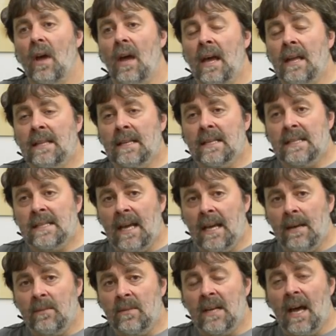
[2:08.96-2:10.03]
At the
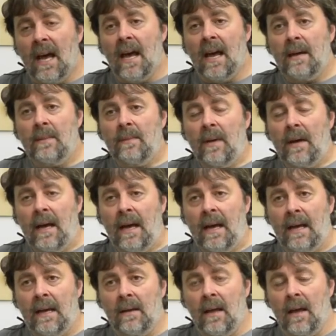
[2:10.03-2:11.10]
same time,
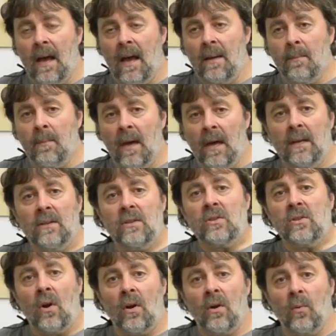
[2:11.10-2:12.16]
I met and
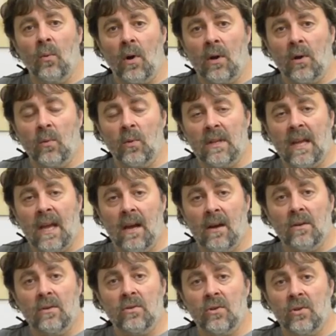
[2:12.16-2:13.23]
started working with
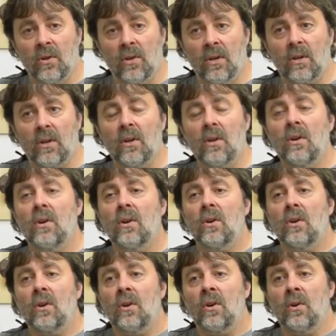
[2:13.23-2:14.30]
Karen Shook,
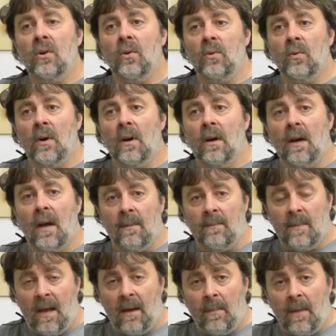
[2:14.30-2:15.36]
who I'm
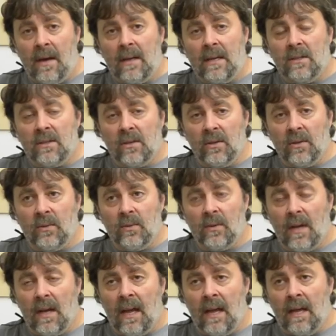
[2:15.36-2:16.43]
now married to,
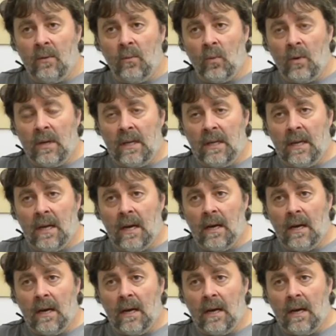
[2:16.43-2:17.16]
and we